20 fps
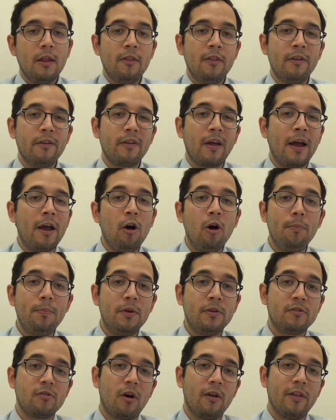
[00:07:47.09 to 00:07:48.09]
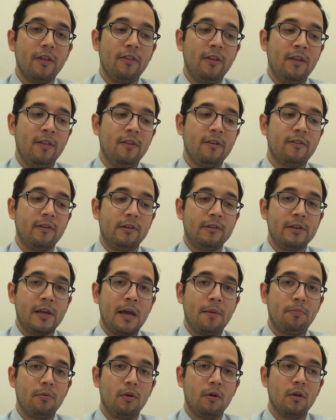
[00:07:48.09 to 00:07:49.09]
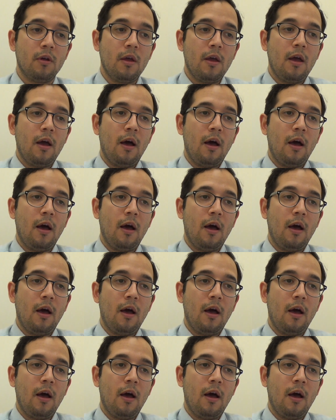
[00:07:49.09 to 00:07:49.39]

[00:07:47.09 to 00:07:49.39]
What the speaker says: I hope you saw that in this example,